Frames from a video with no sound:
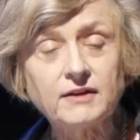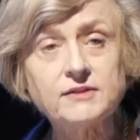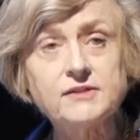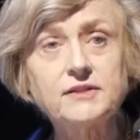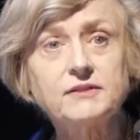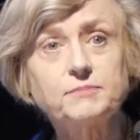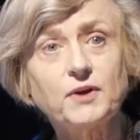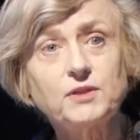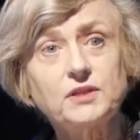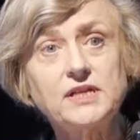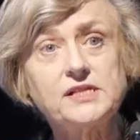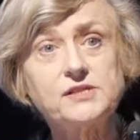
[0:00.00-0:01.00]
and
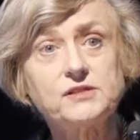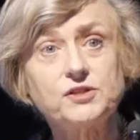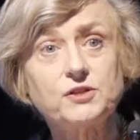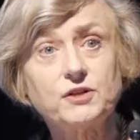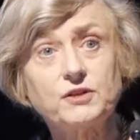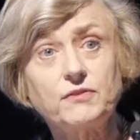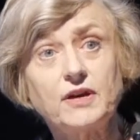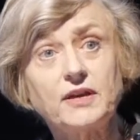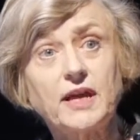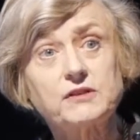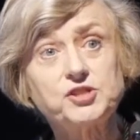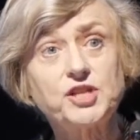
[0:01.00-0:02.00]
both Liz and John are
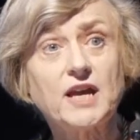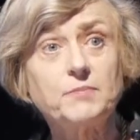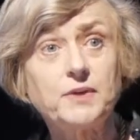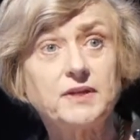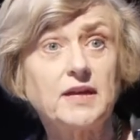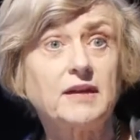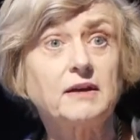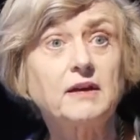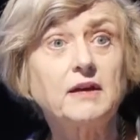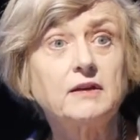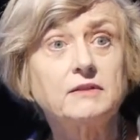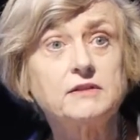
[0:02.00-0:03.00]
now championing
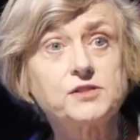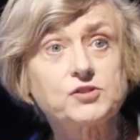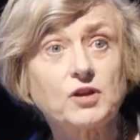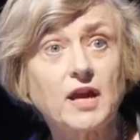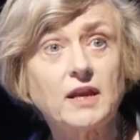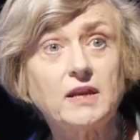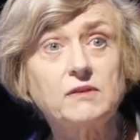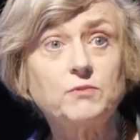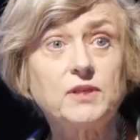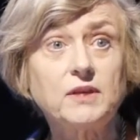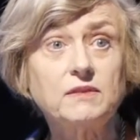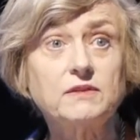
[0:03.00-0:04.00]
this training
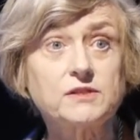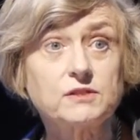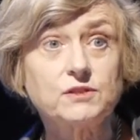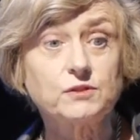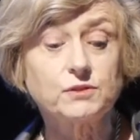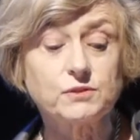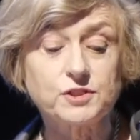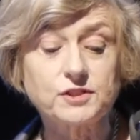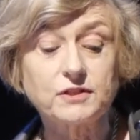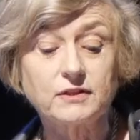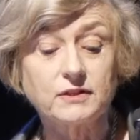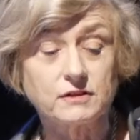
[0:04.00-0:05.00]
within the St
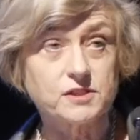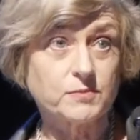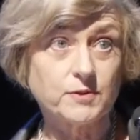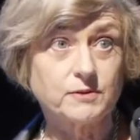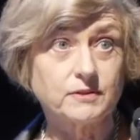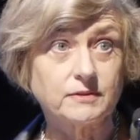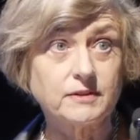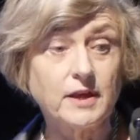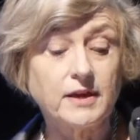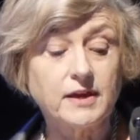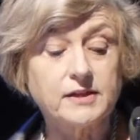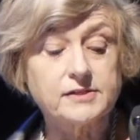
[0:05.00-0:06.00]
George Hospital
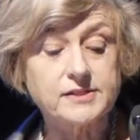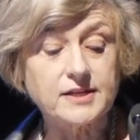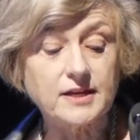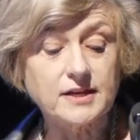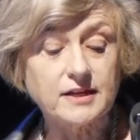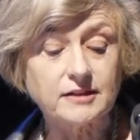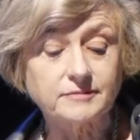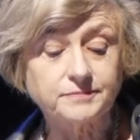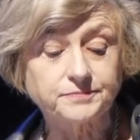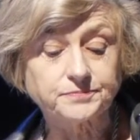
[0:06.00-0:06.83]
setting.